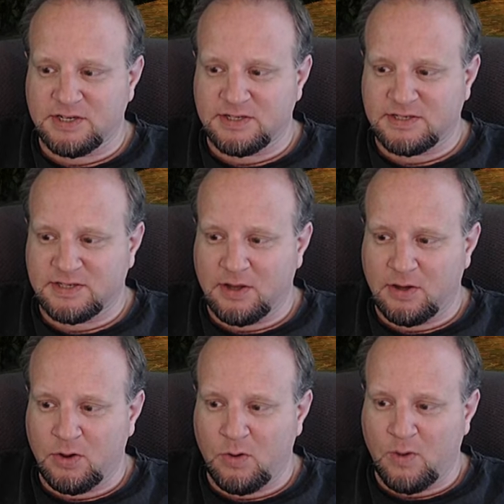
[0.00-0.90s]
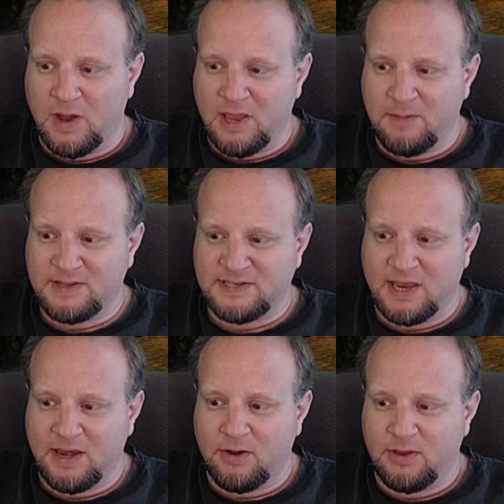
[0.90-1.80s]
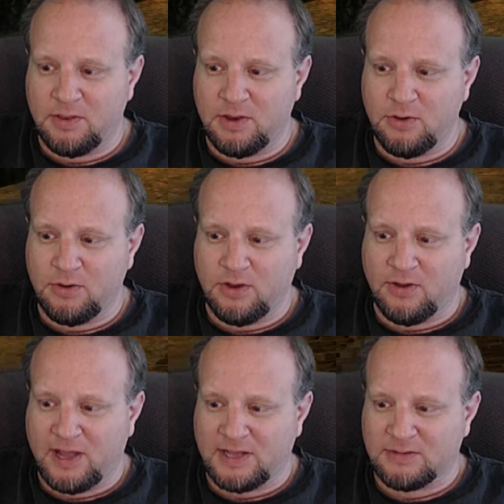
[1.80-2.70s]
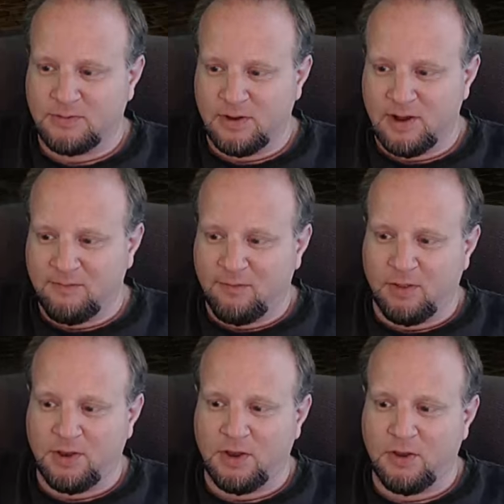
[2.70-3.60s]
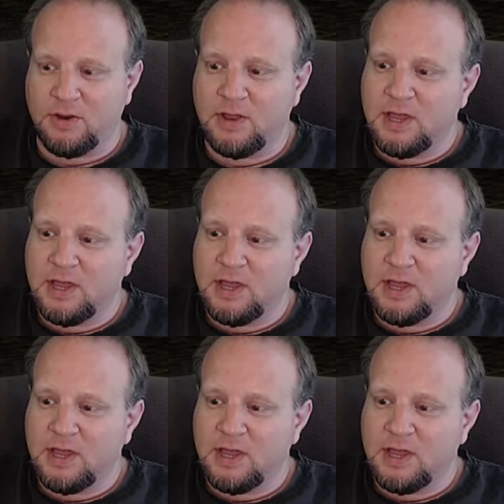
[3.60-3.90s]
So, why am I standing here in the nude, you ask? Well, not fully nude.